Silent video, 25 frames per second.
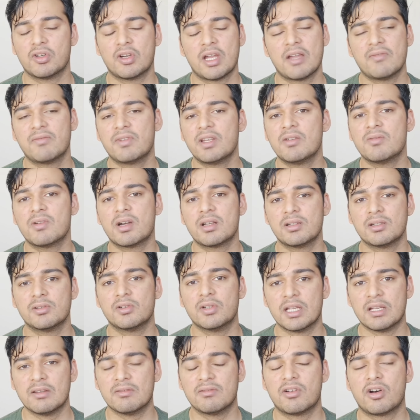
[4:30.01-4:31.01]
everyone
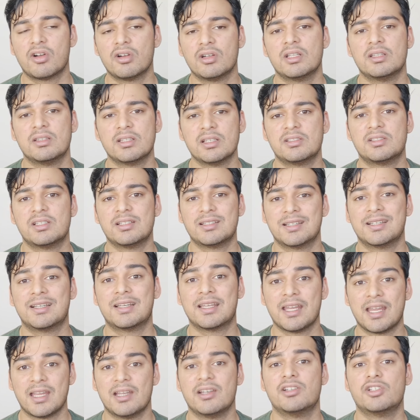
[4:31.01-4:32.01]
who involved in this did a
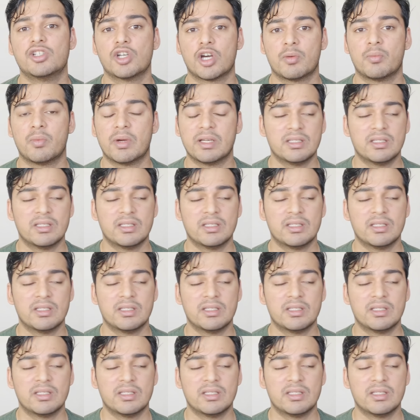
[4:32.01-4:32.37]
great job,